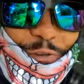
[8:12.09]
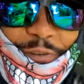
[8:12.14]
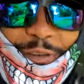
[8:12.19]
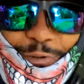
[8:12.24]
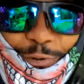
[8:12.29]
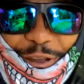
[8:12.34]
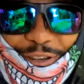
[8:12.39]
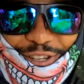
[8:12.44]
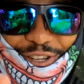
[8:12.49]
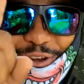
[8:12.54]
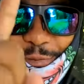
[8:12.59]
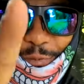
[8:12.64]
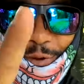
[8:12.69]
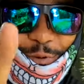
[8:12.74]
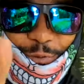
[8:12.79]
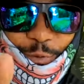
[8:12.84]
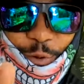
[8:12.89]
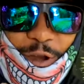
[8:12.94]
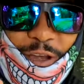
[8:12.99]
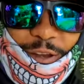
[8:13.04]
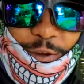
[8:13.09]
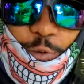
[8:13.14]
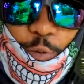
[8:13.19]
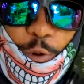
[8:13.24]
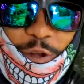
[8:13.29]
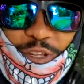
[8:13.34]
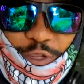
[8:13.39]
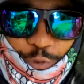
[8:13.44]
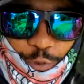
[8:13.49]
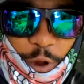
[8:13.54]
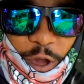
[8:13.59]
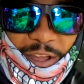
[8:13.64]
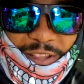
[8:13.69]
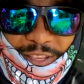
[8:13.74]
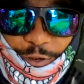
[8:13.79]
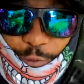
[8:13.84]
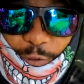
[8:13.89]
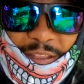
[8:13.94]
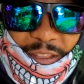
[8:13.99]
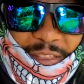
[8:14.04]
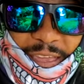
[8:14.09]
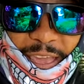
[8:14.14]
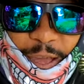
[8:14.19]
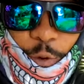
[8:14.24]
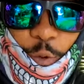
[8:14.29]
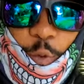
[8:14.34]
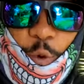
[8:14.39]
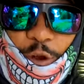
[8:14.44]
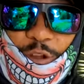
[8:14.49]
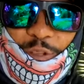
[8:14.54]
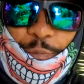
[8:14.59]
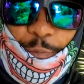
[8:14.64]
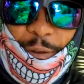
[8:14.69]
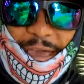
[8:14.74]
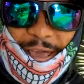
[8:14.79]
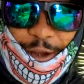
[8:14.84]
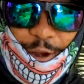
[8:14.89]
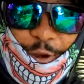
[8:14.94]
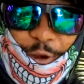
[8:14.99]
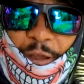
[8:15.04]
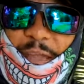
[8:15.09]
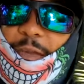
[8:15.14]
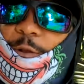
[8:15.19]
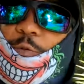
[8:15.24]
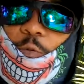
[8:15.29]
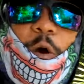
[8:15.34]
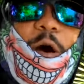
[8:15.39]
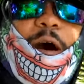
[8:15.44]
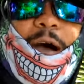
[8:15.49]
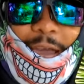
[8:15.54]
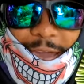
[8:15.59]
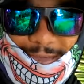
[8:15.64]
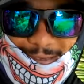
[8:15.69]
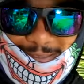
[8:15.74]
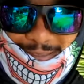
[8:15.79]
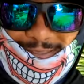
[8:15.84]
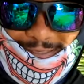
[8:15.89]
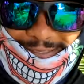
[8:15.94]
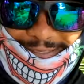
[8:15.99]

Trivia question number one, which rod did we think worked better and why?